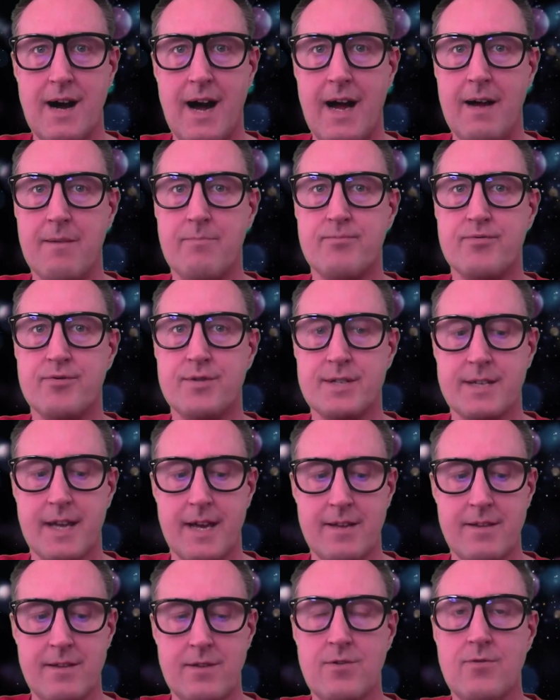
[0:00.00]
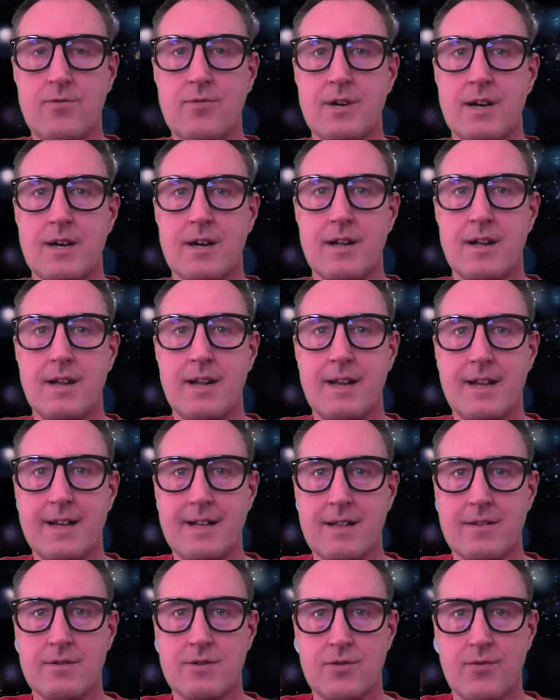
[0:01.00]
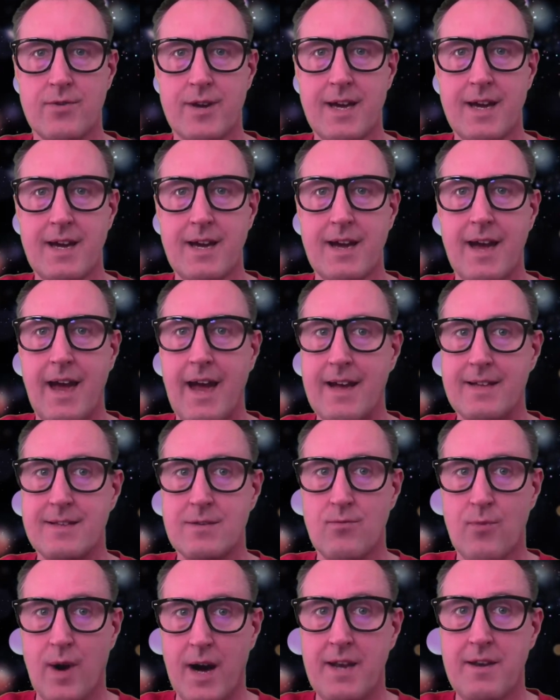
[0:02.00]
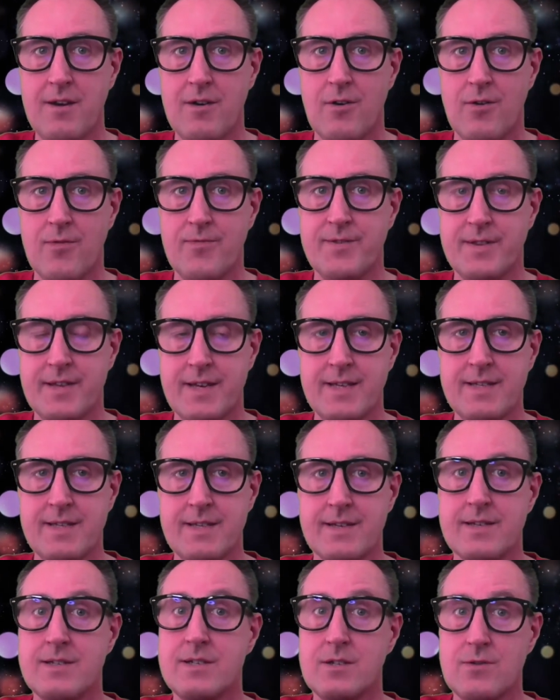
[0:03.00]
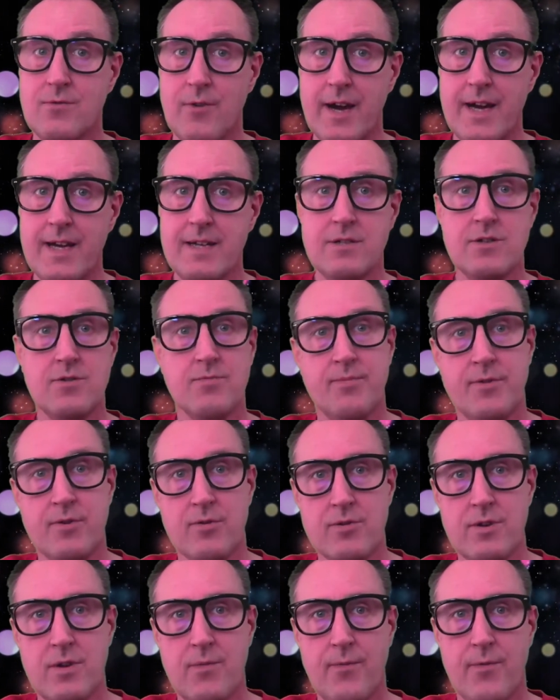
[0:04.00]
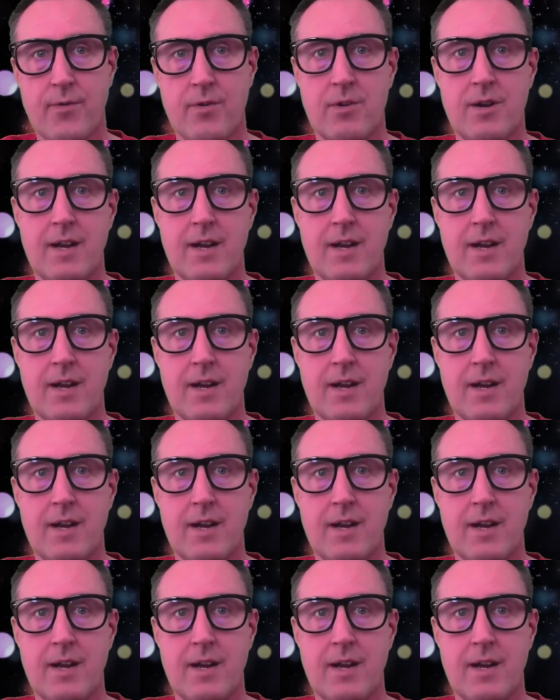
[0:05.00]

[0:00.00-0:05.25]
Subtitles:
present you a little trick as one of these strange, beautiful,